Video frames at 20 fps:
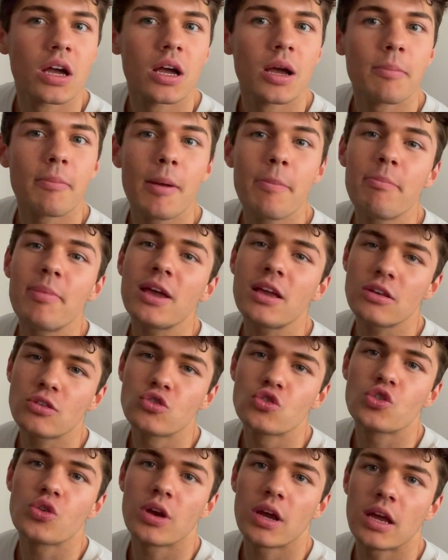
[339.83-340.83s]
My
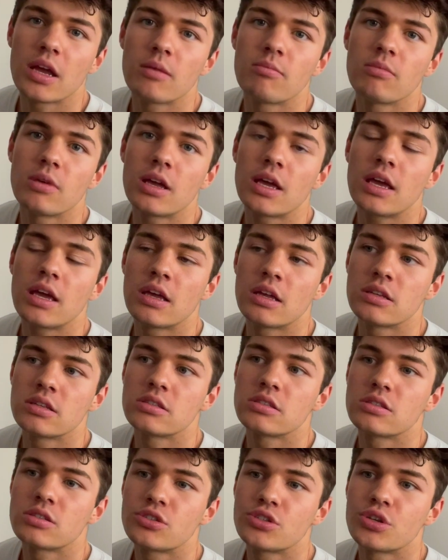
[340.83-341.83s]
biggest dream
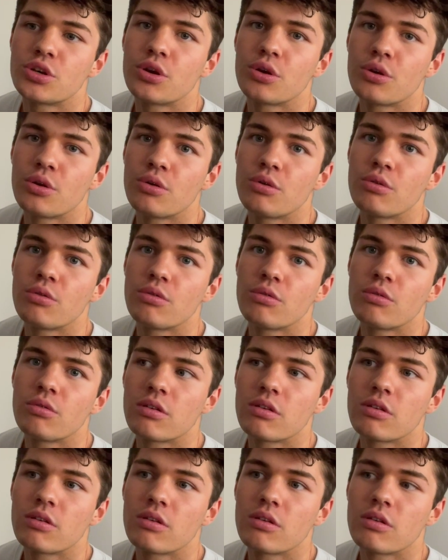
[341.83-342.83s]
is to
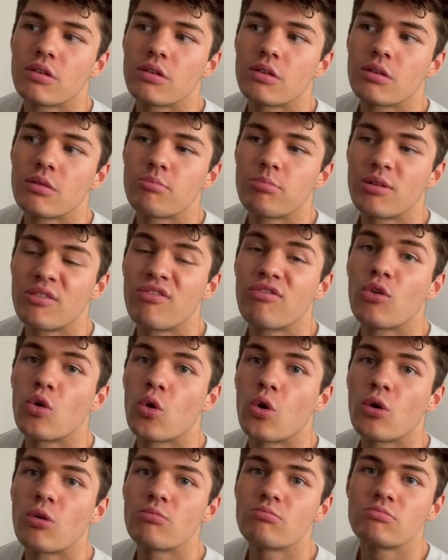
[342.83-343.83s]

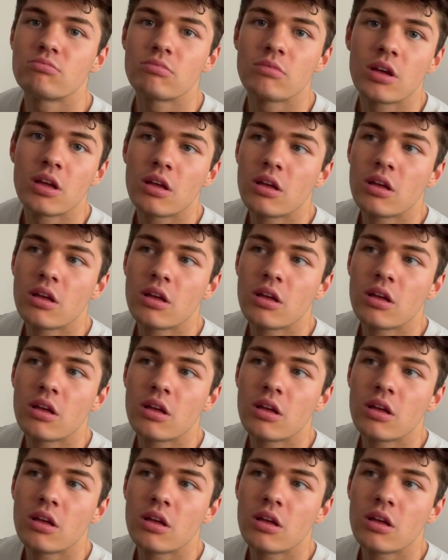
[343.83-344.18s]
perform.